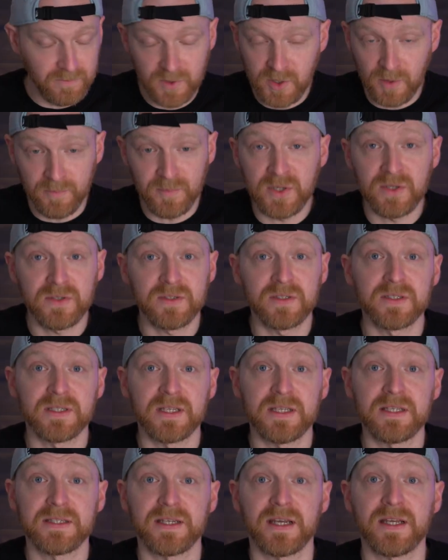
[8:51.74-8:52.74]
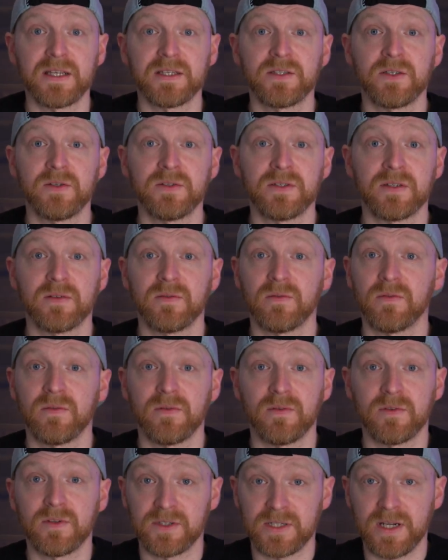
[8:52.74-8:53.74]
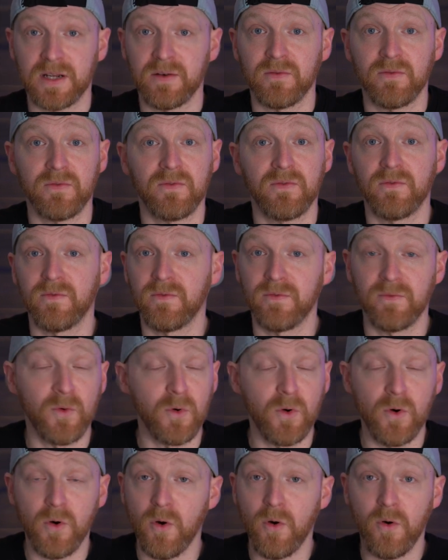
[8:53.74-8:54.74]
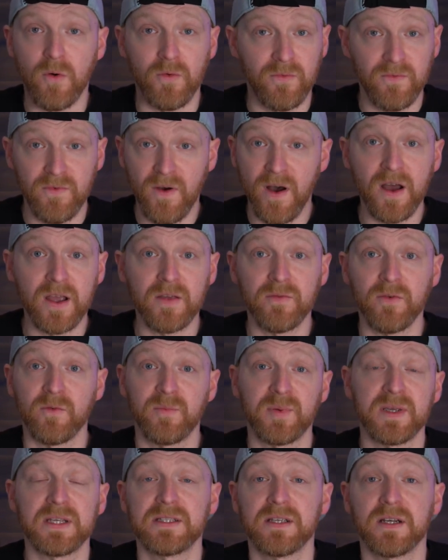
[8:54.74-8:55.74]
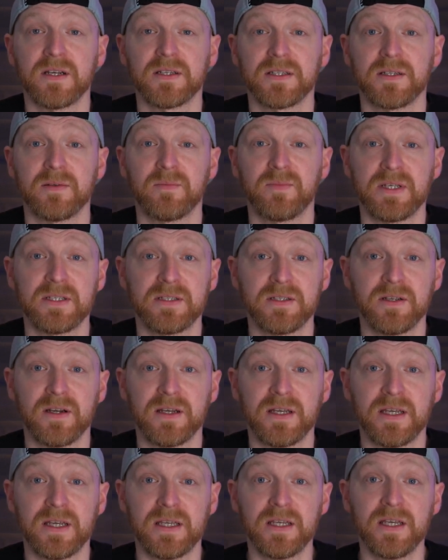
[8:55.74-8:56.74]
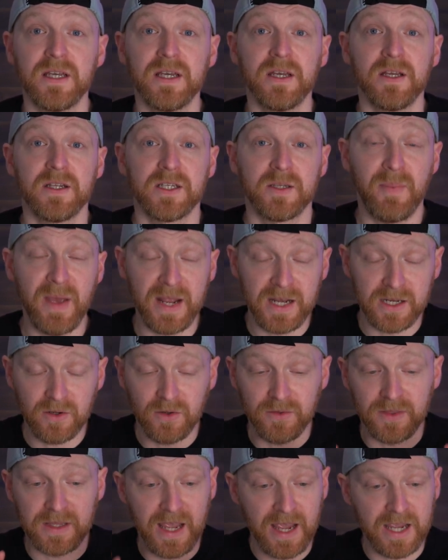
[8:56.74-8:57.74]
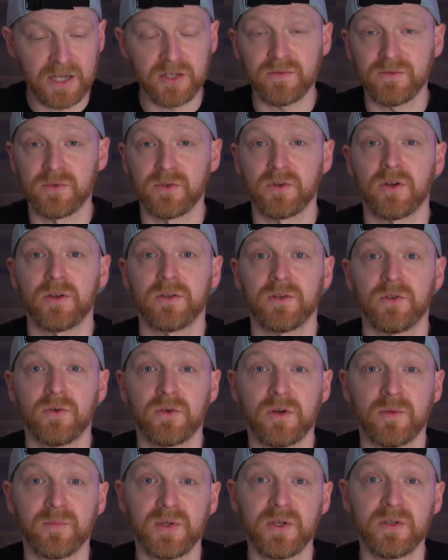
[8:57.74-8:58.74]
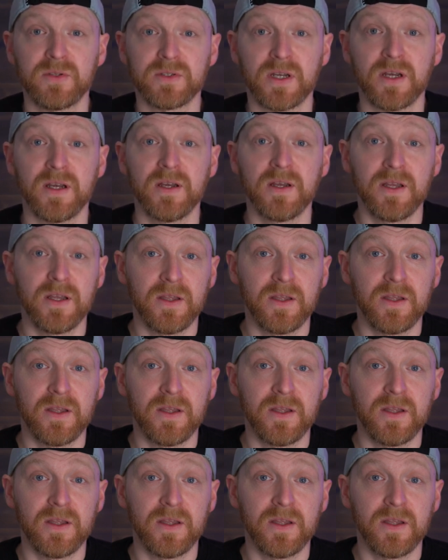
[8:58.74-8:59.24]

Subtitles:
computers these days using Gen 4 or 5 of PCIe, depending on the age of your computer,